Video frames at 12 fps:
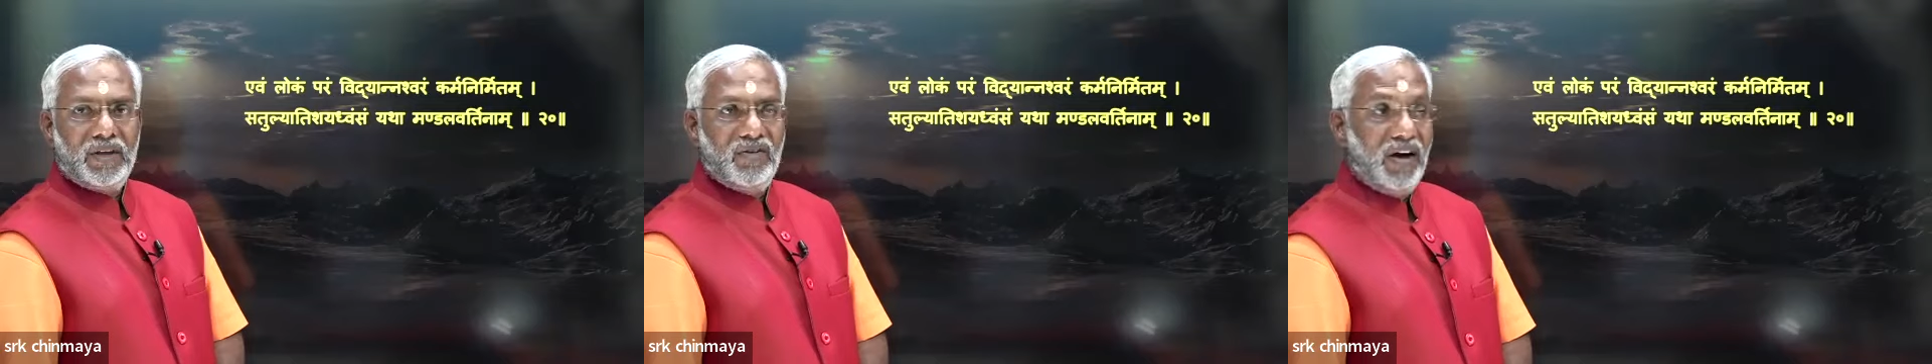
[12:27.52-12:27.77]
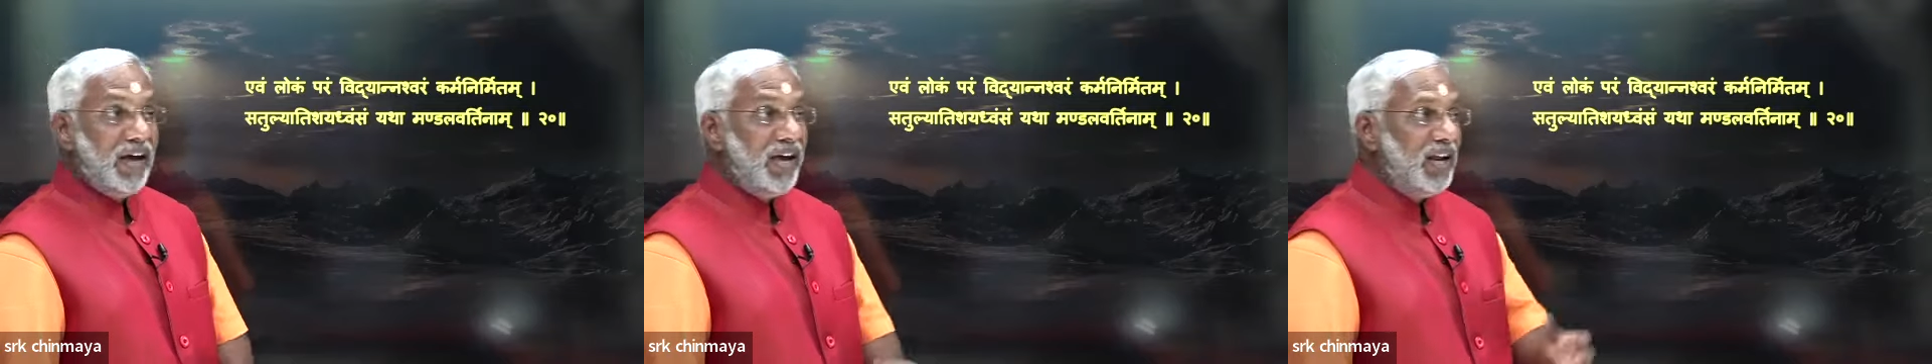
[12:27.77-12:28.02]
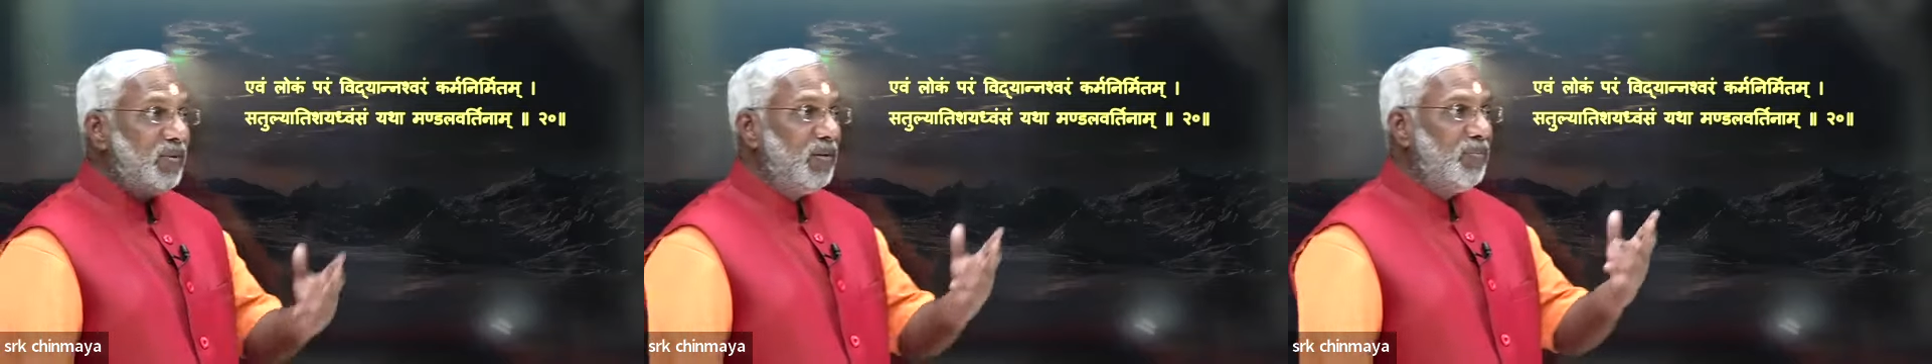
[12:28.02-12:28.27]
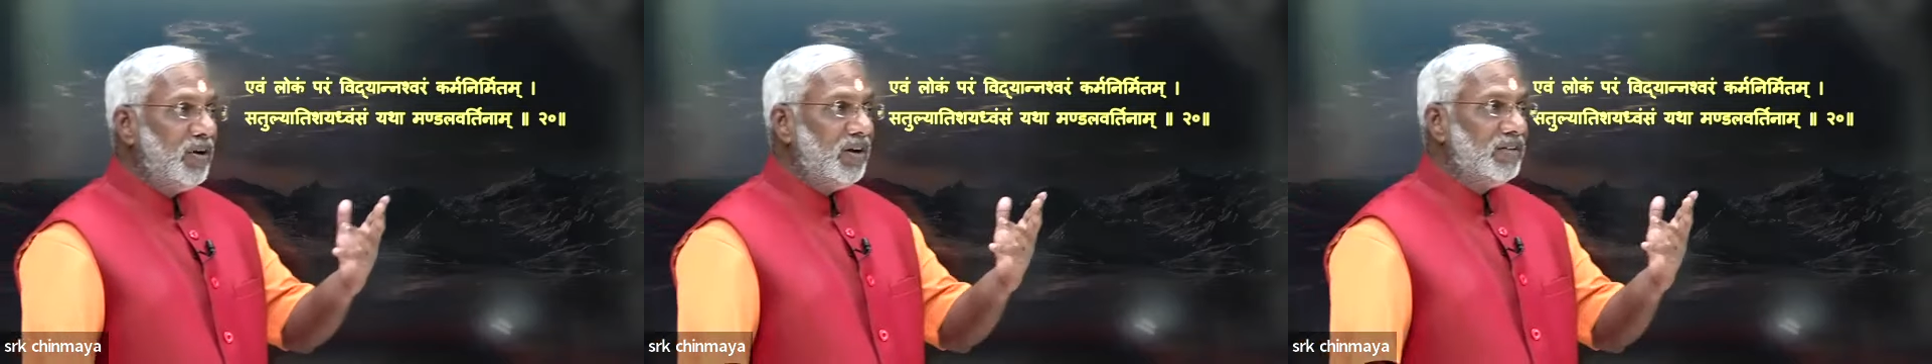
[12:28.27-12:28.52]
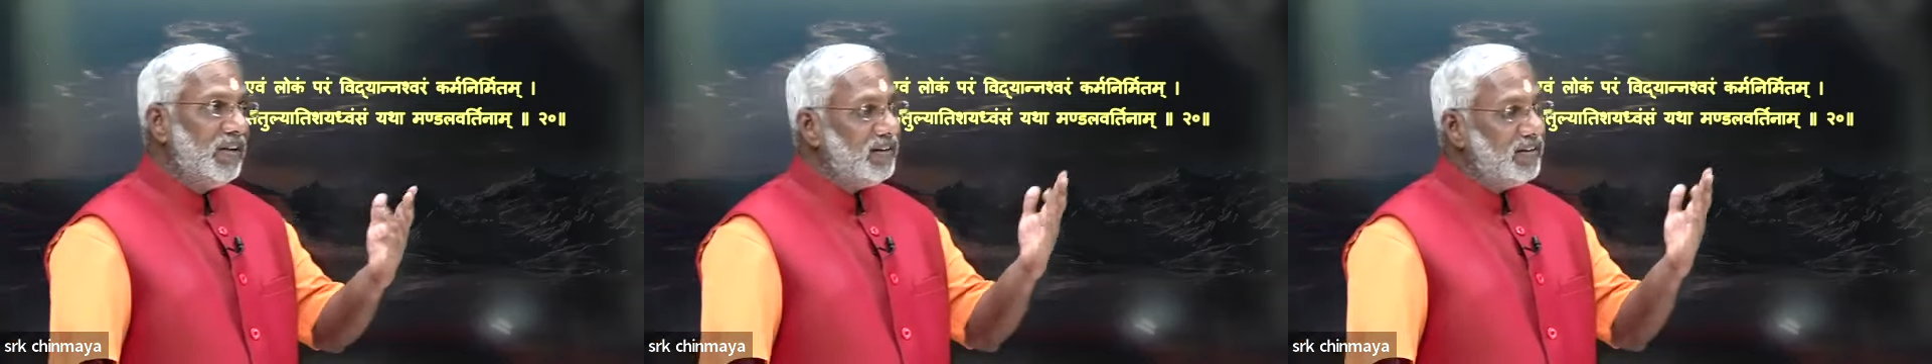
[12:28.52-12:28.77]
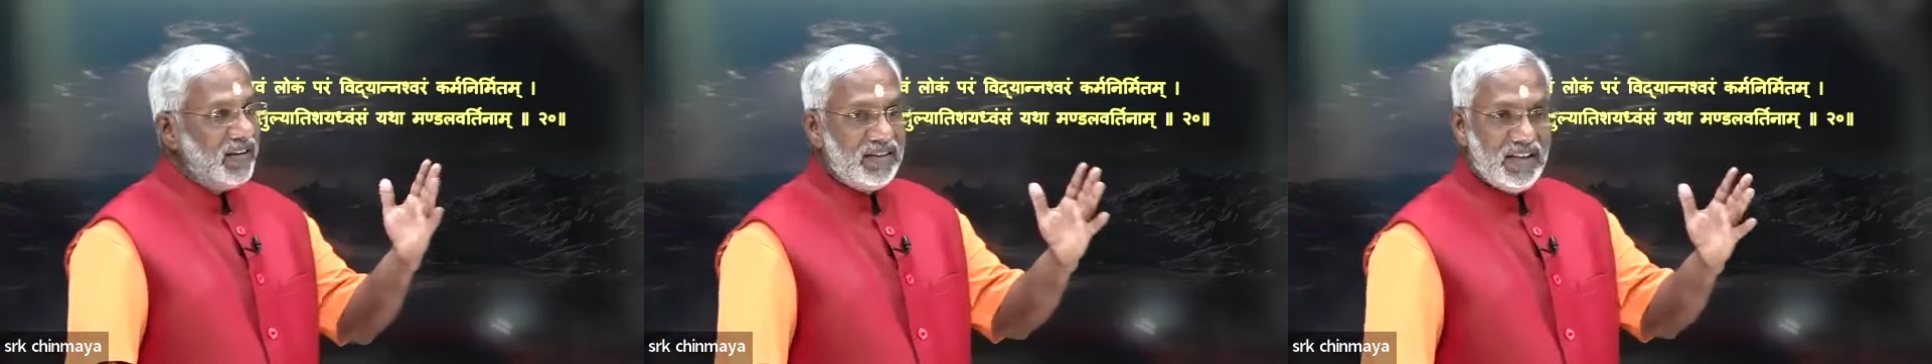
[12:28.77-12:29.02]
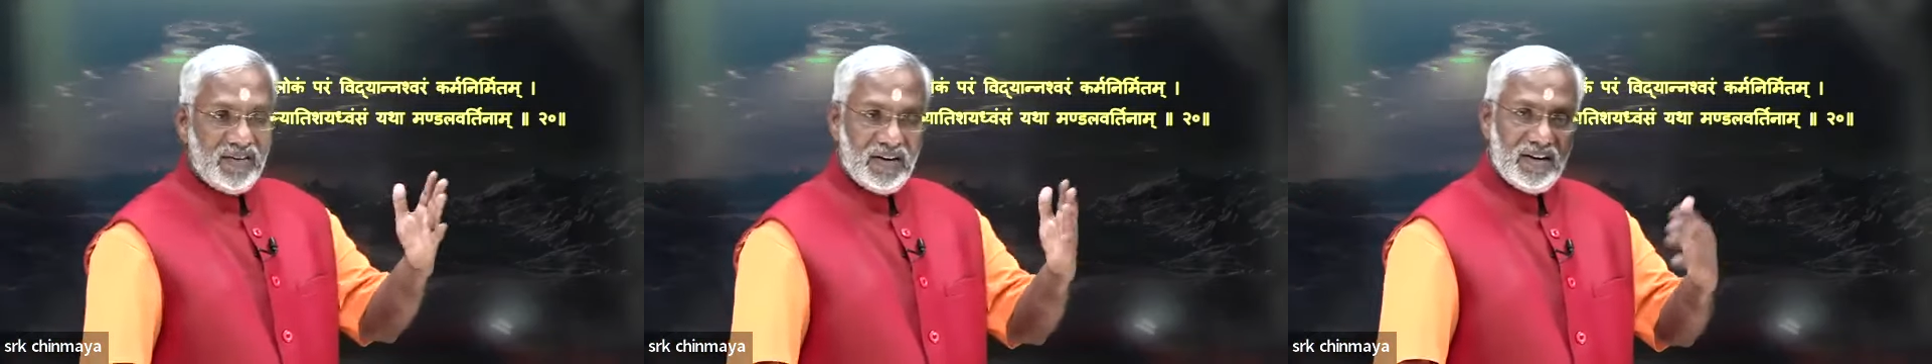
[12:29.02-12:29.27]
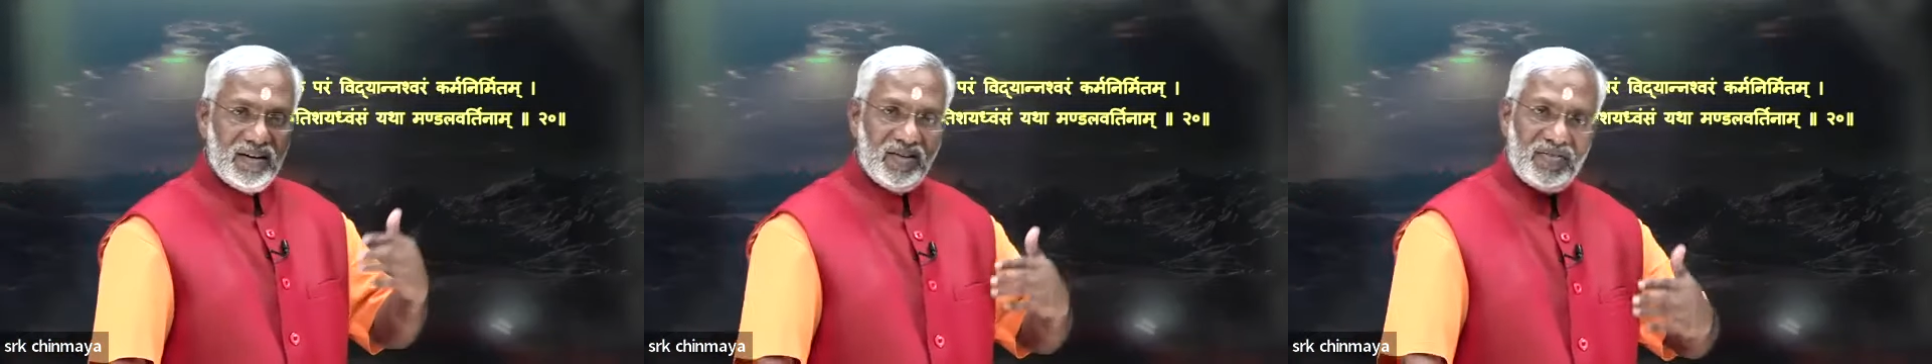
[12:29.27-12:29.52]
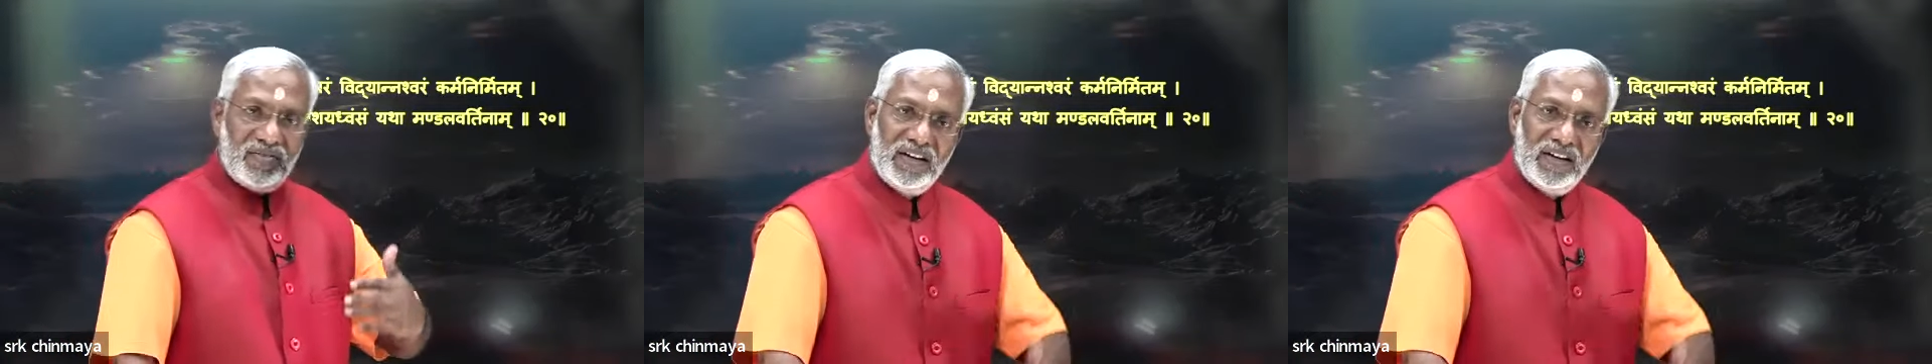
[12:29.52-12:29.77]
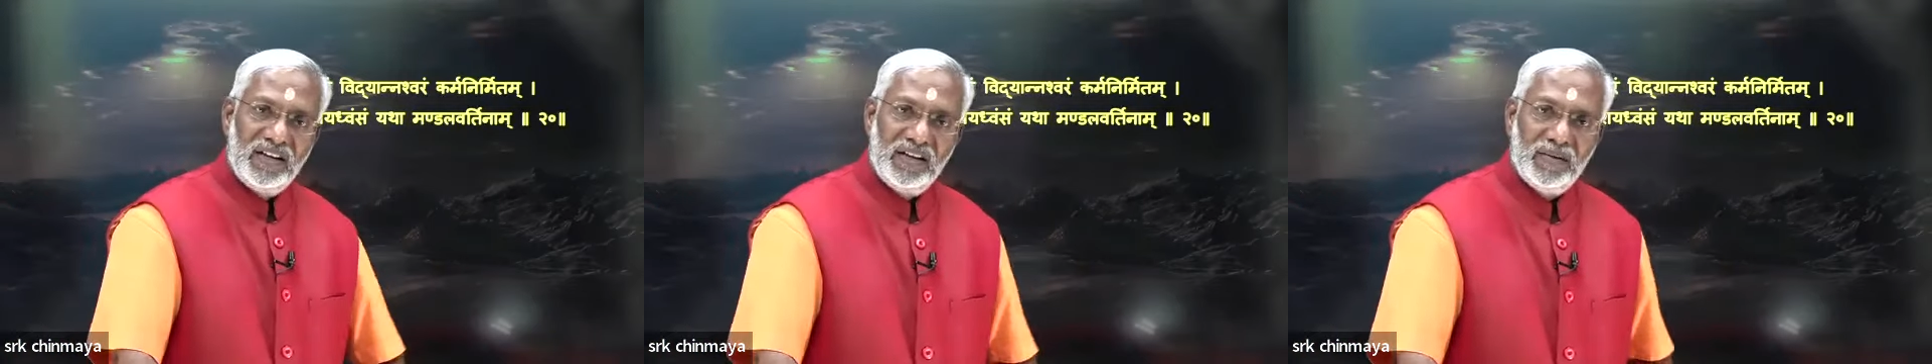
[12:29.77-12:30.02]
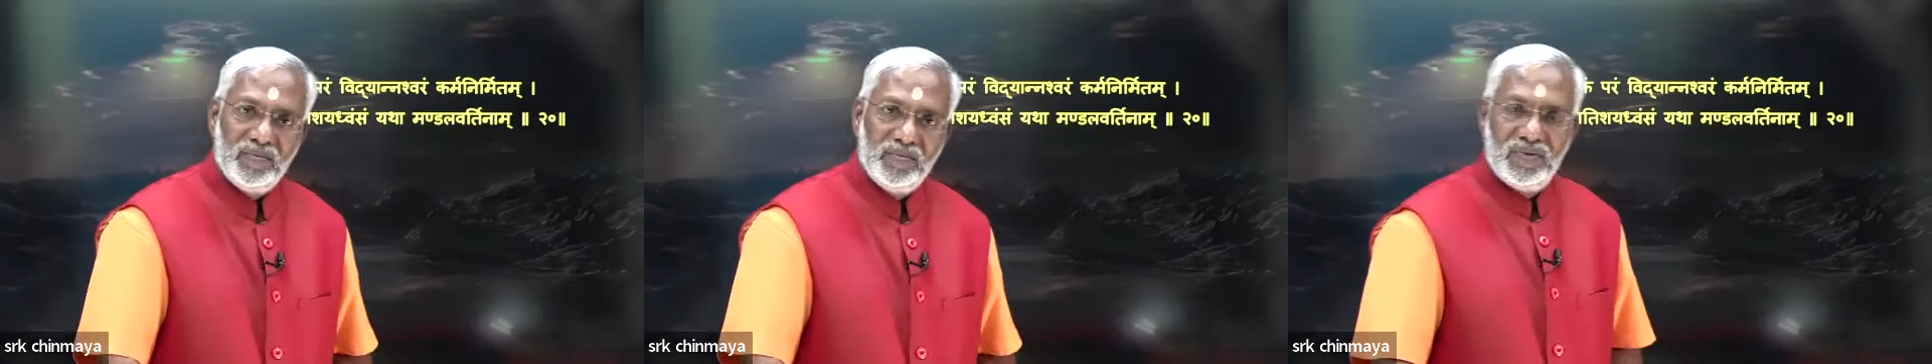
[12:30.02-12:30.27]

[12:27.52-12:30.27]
Higher people are there, then they will definitely